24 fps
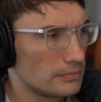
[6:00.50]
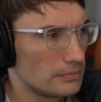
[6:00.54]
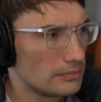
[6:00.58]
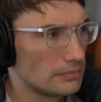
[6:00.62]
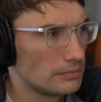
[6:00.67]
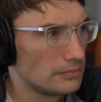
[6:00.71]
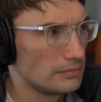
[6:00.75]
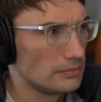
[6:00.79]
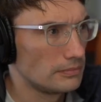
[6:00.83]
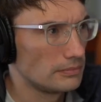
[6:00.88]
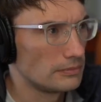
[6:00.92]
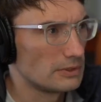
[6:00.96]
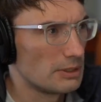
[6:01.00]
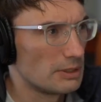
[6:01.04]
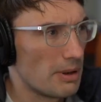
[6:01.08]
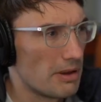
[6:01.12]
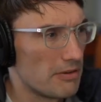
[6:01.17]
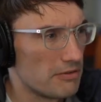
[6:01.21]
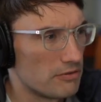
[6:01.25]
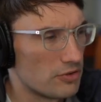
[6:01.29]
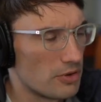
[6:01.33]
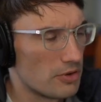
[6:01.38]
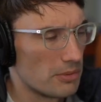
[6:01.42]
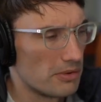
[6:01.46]
Mm, I'm
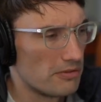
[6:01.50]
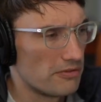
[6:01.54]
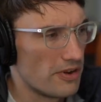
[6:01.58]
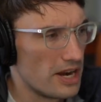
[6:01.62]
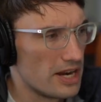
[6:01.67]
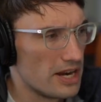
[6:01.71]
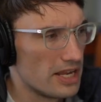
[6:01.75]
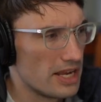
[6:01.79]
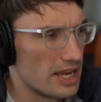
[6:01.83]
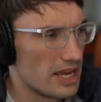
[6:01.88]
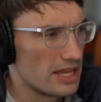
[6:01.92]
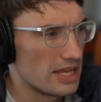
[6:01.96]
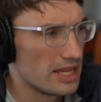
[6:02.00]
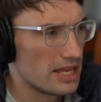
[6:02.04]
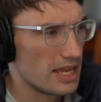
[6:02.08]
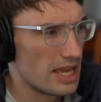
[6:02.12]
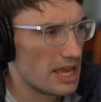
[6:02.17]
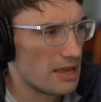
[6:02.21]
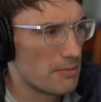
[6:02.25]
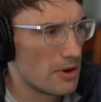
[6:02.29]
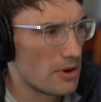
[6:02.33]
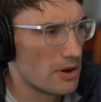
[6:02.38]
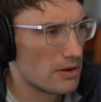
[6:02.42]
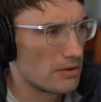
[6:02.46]
having trouble finding it. I think
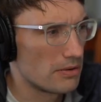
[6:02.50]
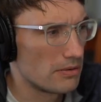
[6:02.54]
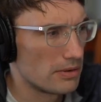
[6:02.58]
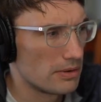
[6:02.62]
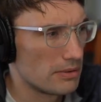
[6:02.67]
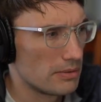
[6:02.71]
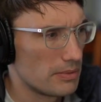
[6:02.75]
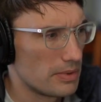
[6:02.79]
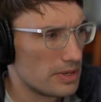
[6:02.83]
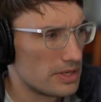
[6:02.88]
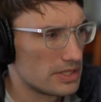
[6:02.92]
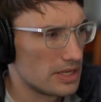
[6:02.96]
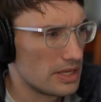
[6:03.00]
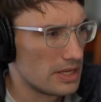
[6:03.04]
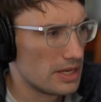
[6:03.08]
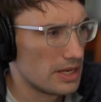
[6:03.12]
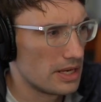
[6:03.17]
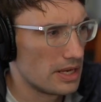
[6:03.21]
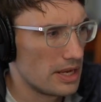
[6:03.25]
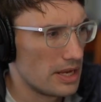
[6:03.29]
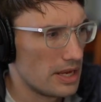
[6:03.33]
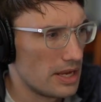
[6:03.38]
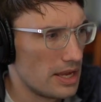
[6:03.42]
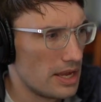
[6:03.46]
MR, what is it?
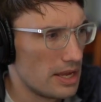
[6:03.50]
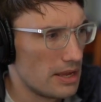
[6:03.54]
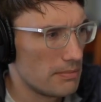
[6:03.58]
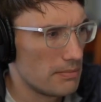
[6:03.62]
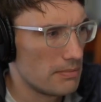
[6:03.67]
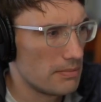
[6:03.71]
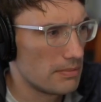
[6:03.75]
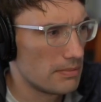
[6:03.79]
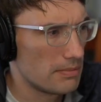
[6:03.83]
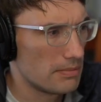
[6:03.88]
M,